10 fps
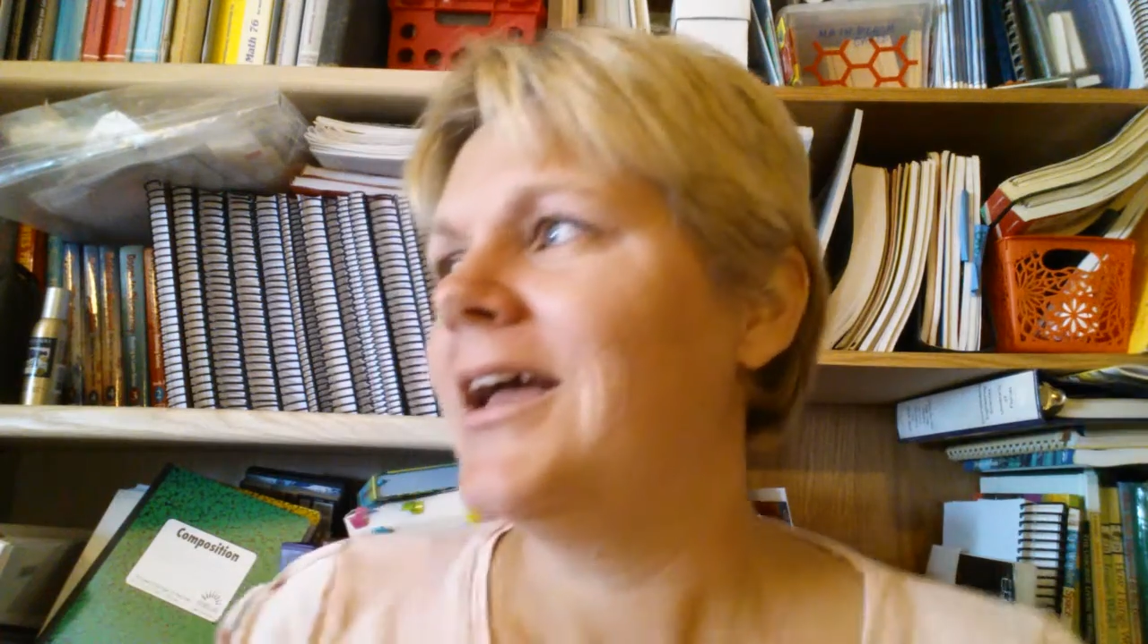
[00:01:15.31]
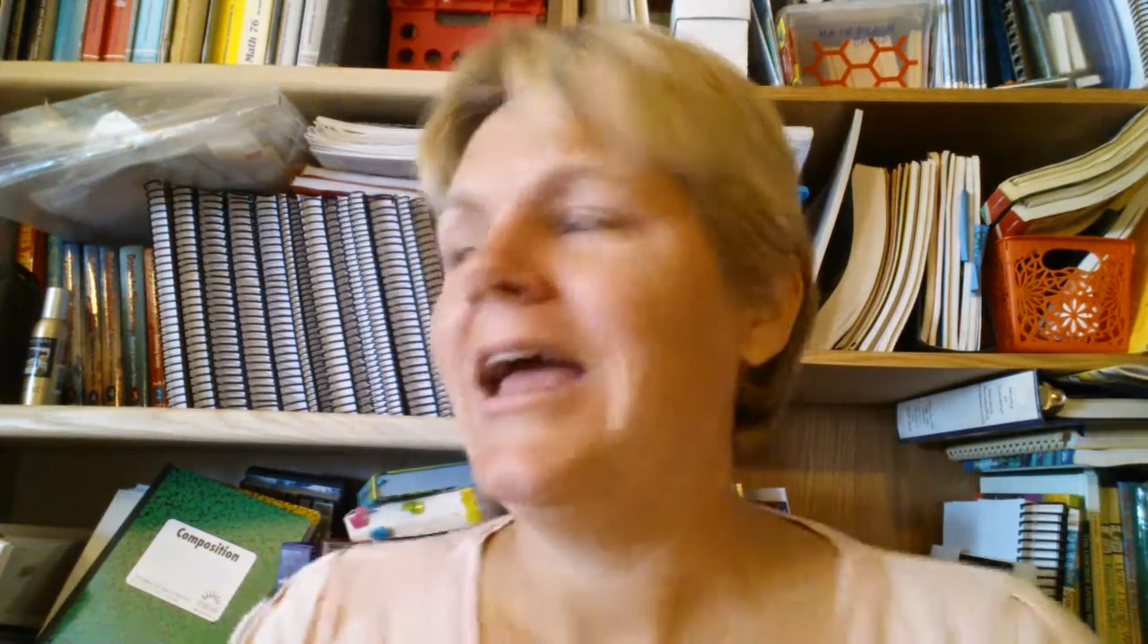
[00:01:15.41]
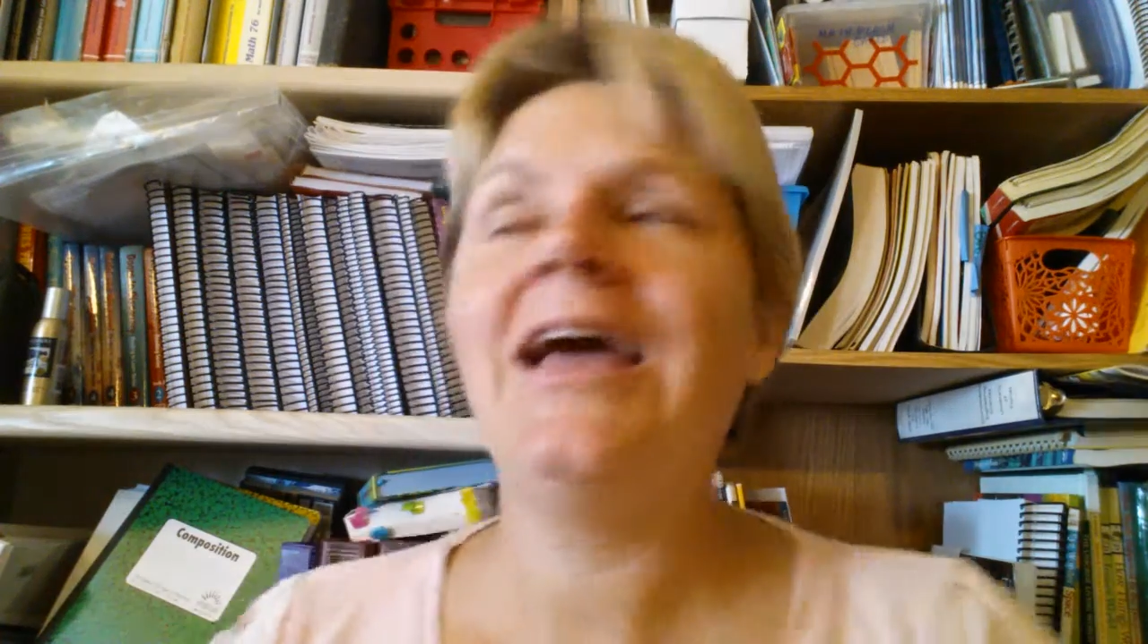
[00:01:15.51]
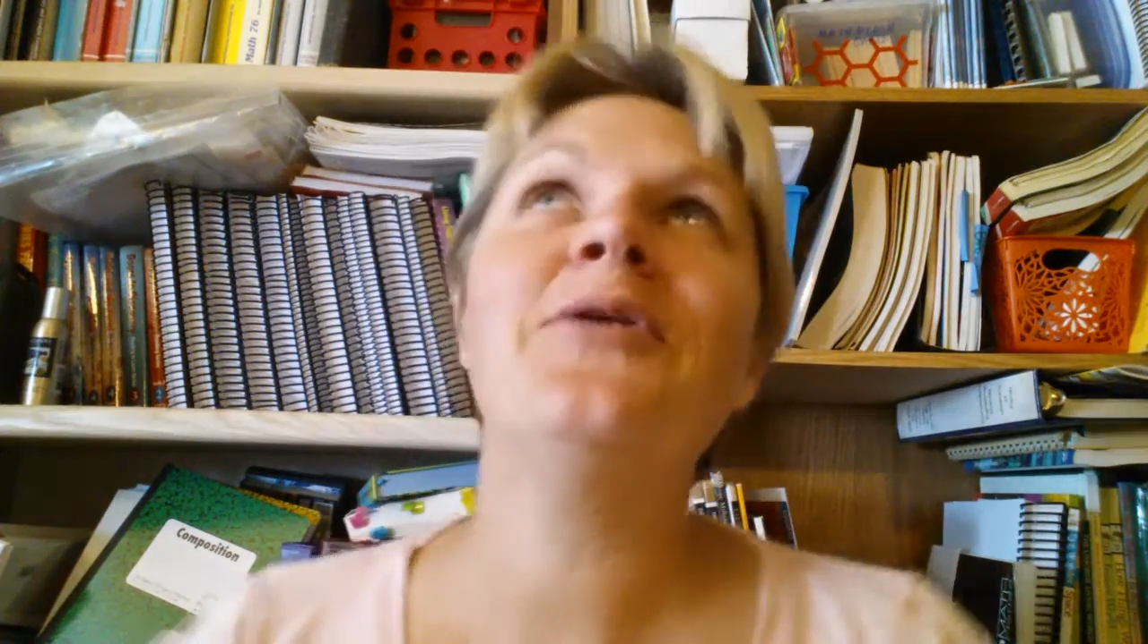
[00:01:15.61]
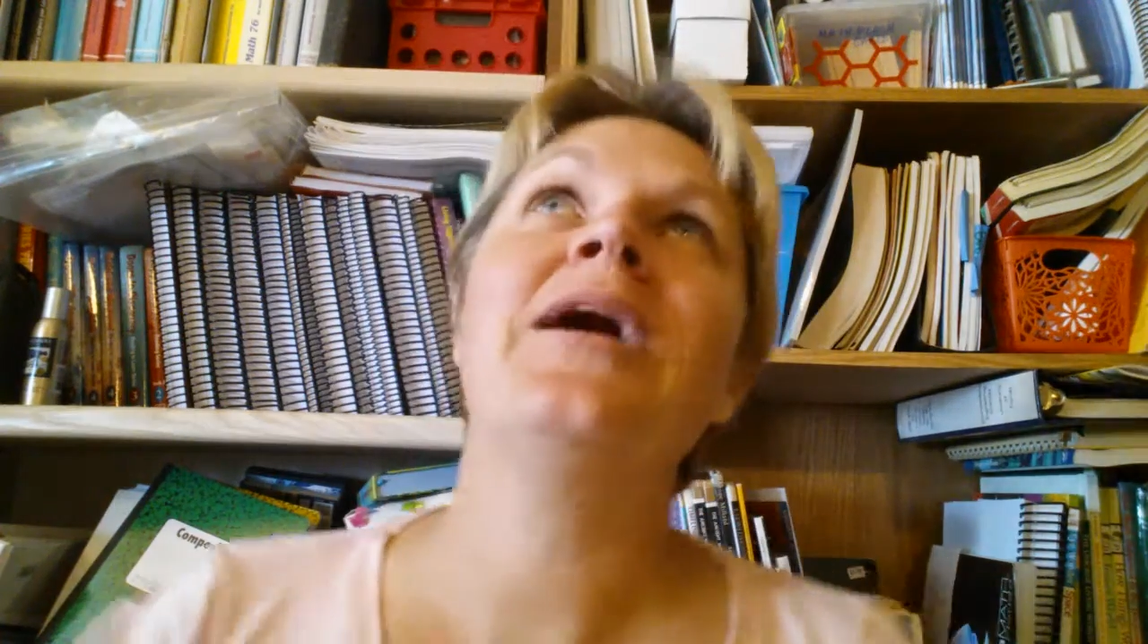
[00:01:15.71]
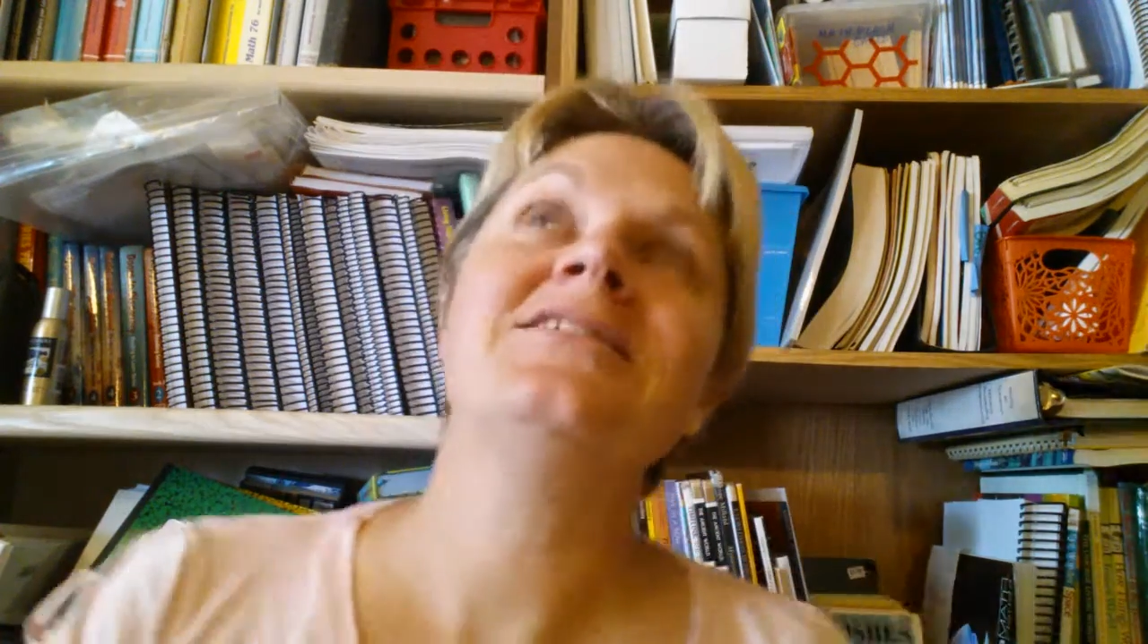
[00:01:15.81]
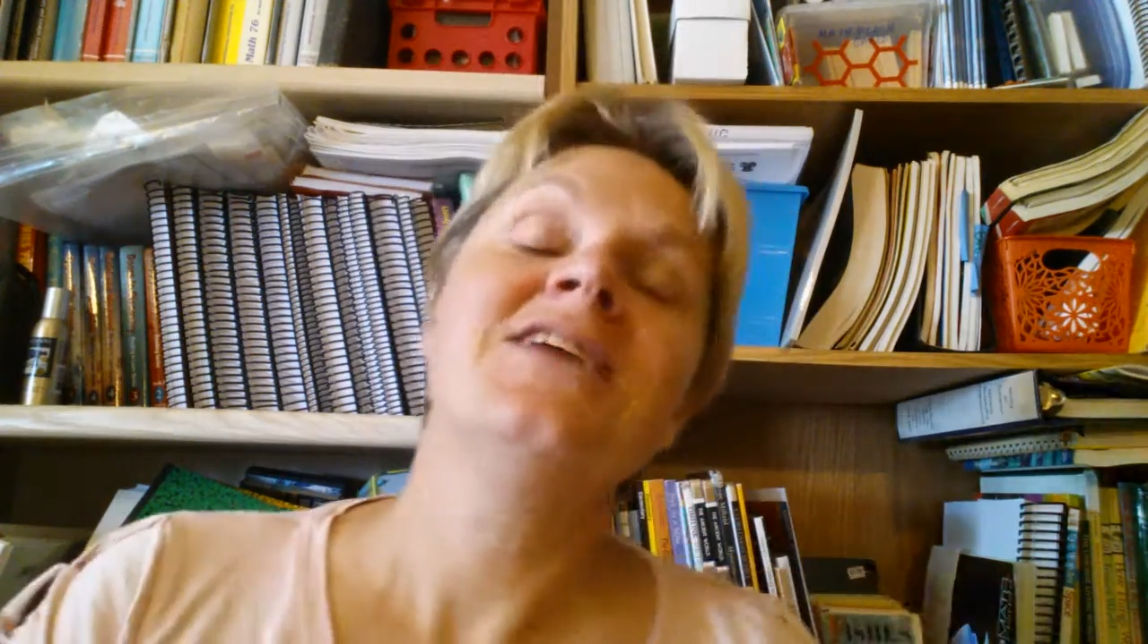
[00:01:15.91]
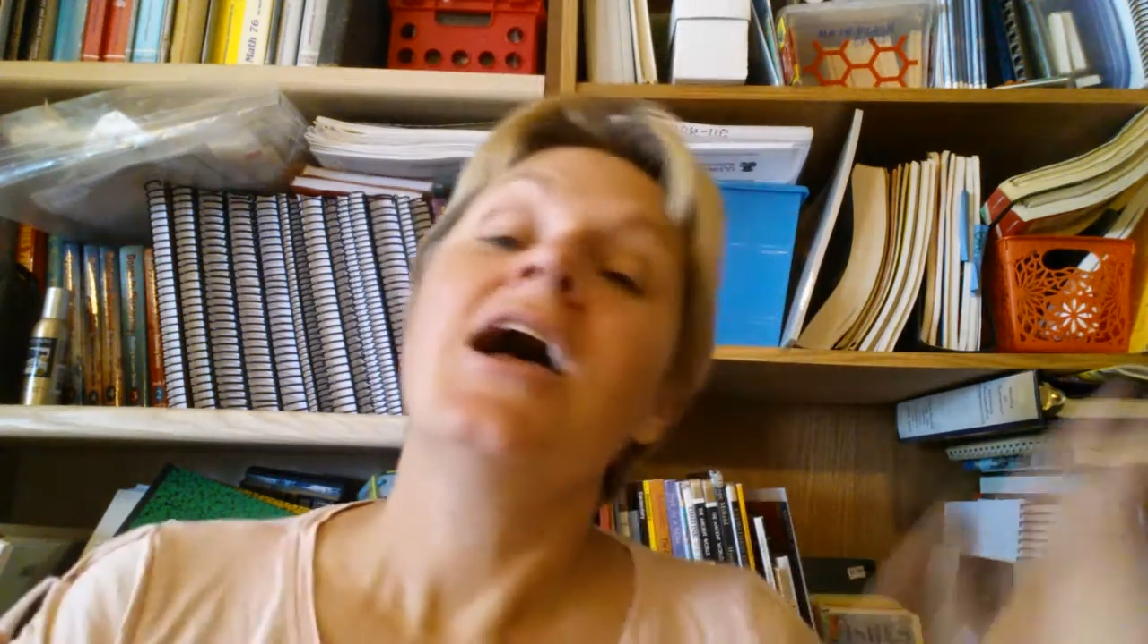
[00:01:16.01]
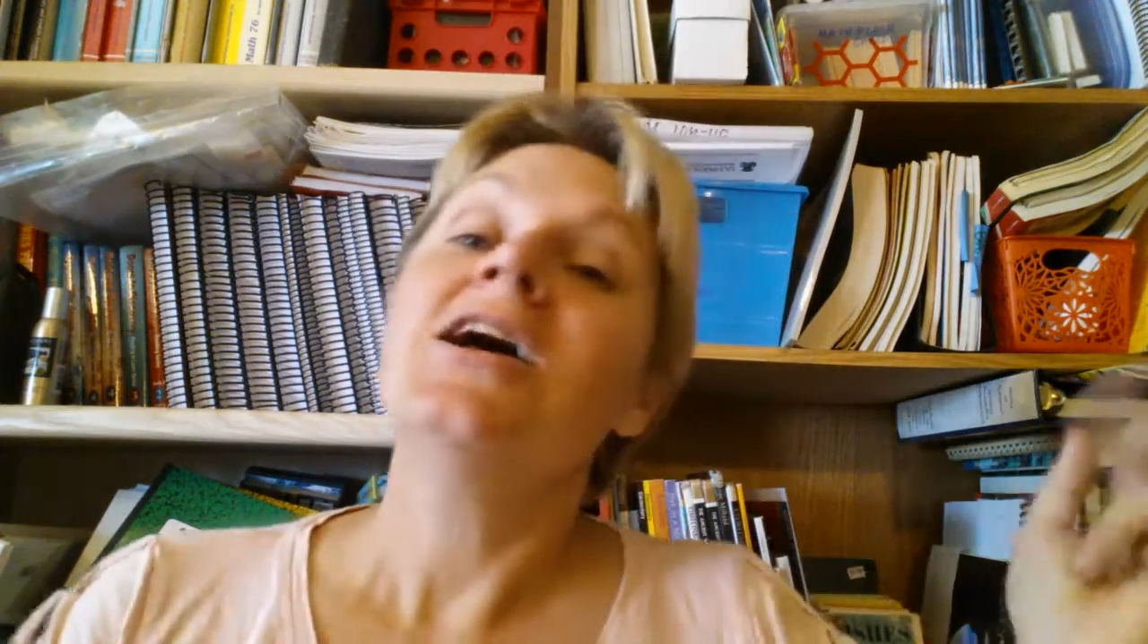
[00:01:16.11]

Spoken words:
Anyways,